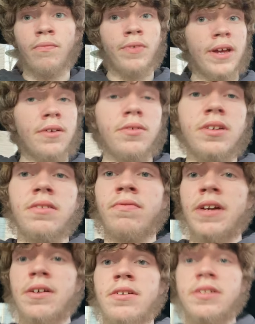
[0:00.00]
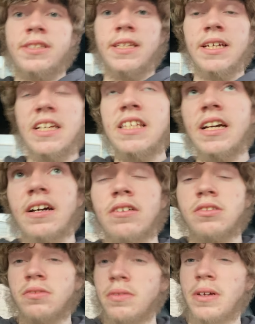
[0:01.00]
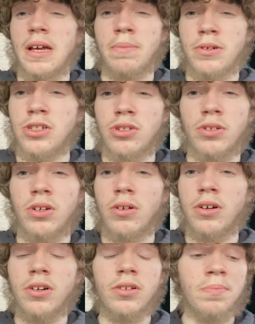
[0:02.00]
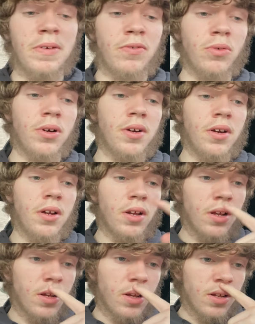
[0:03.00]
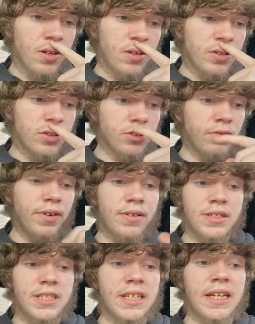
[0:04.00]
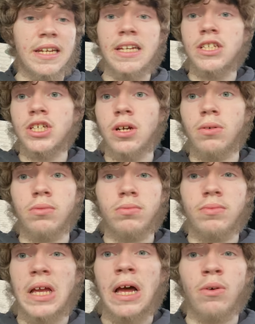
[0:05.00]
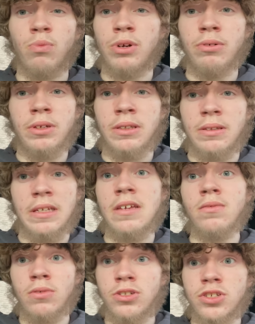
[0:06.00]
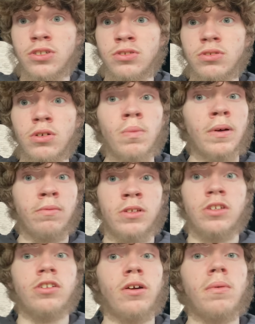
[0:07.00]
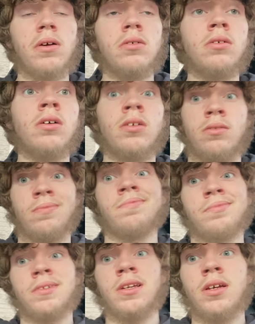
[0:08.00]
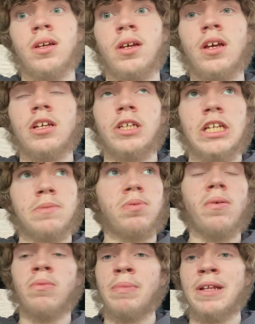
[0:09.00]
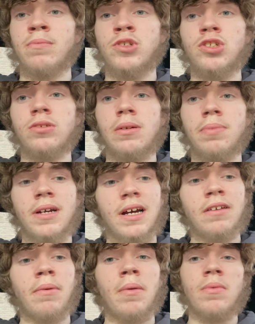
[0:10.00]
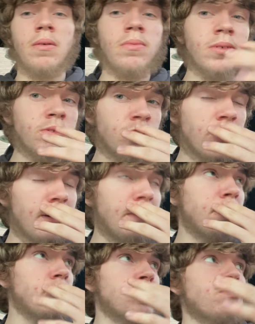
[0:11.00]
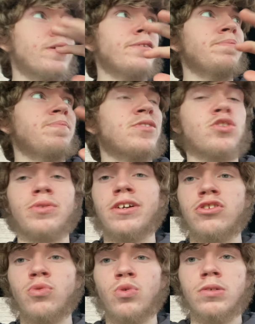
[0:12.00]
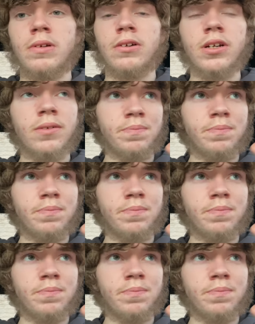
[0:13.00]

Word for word: very, very sticky tires, I'm pretty sure y'all heard before. So they're very sticky, so I don't really need launch control, but when the turbo, it's probably gonna make them slip kind of. I'm, I'm gonna try to be pushing around 300 horsepower